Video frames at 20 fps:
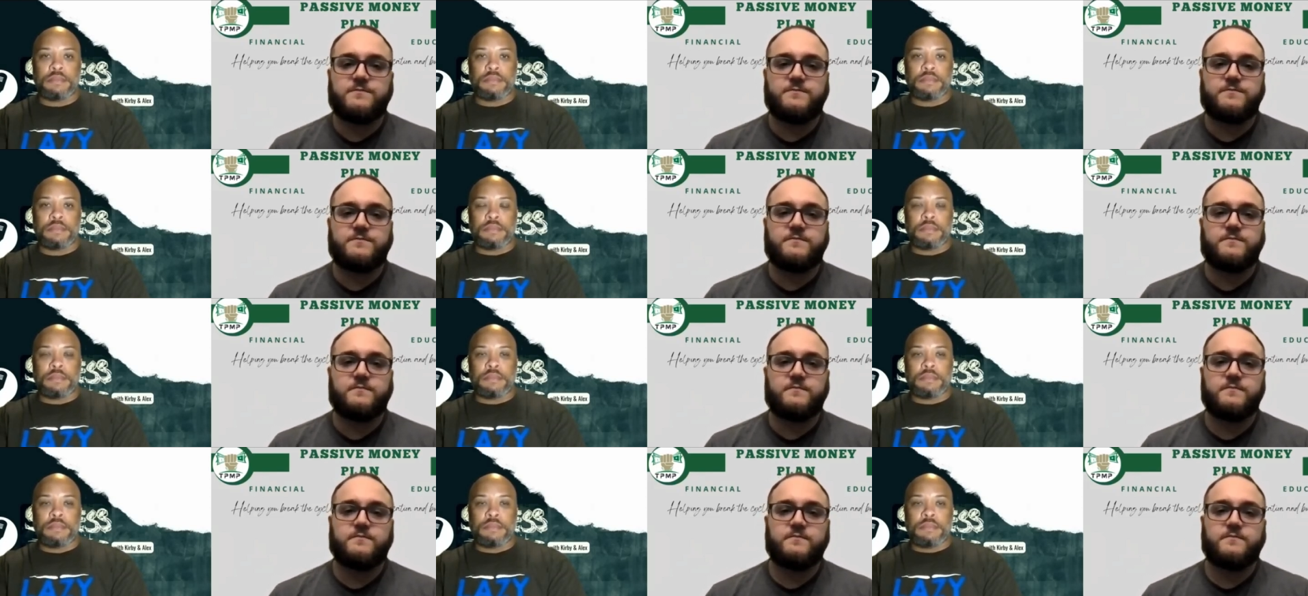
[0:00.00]

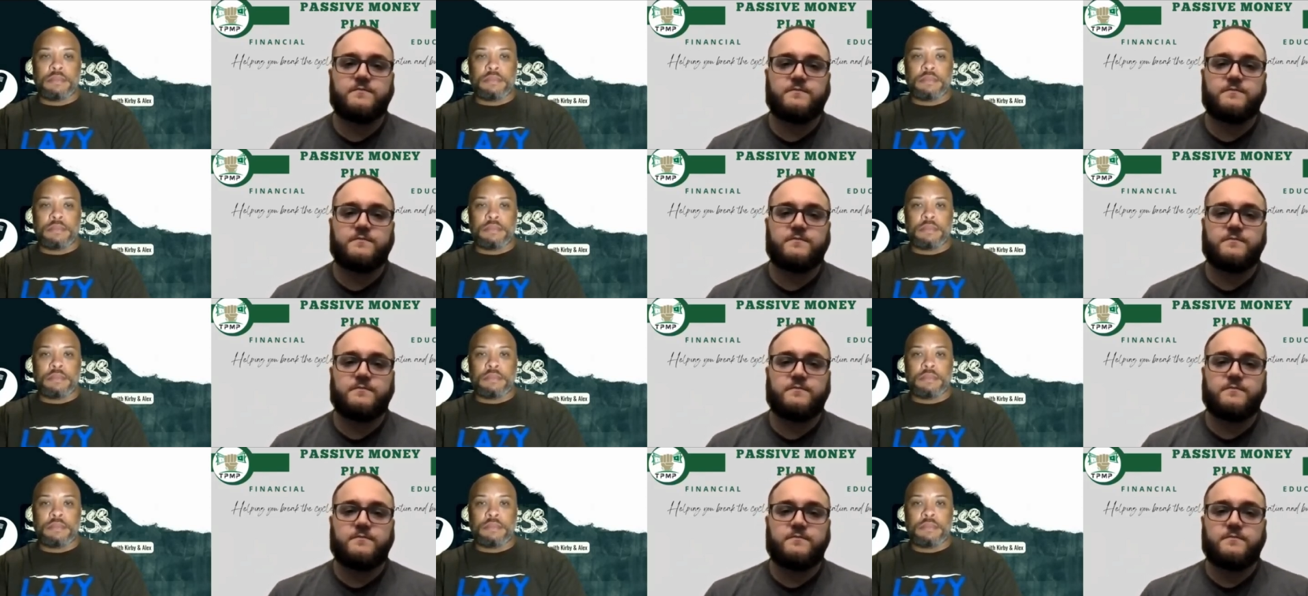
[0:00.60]

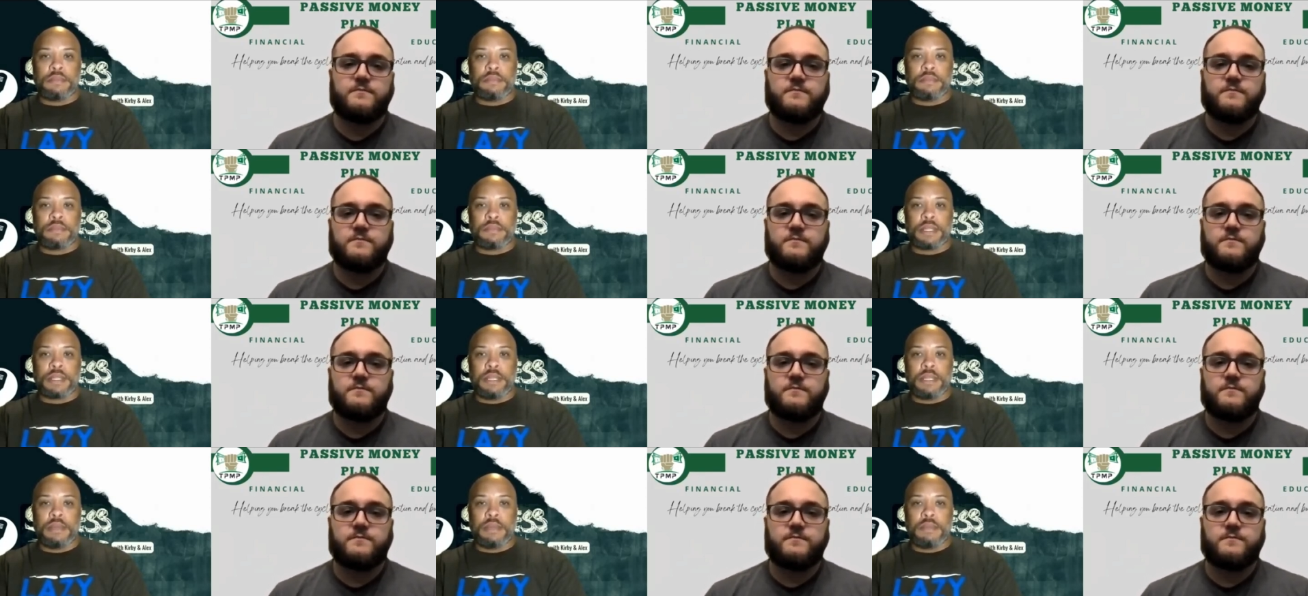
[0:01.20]

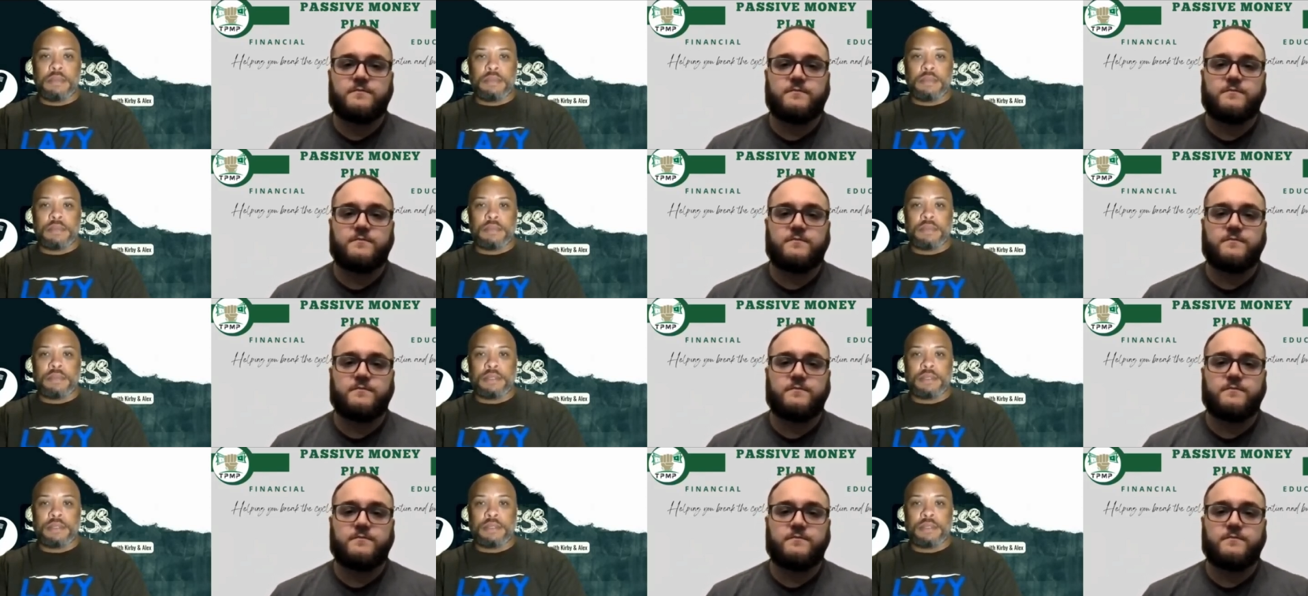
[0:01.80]
Nothing is said.